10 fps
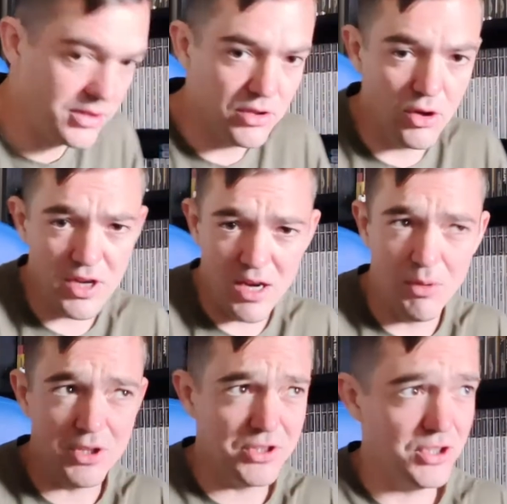Yokai
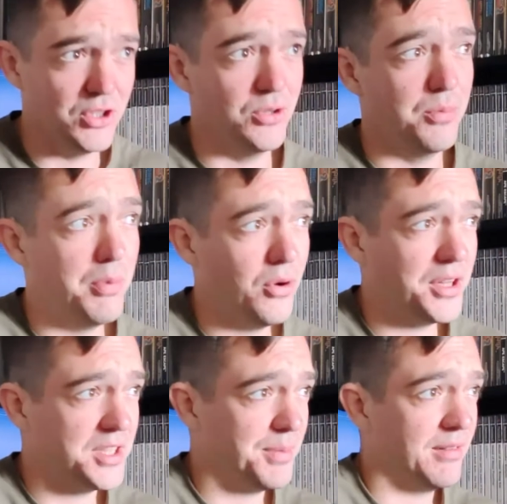Watch 2
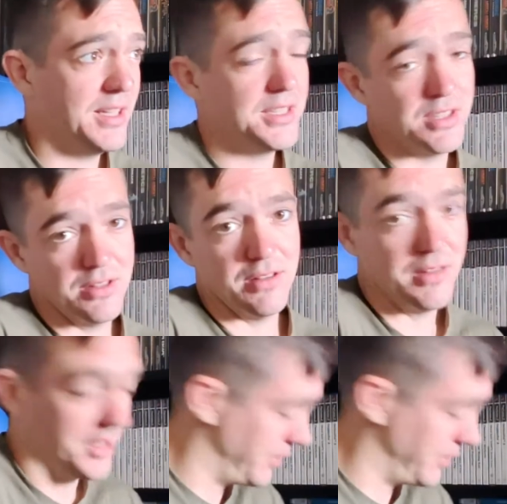Bonus Spirits and the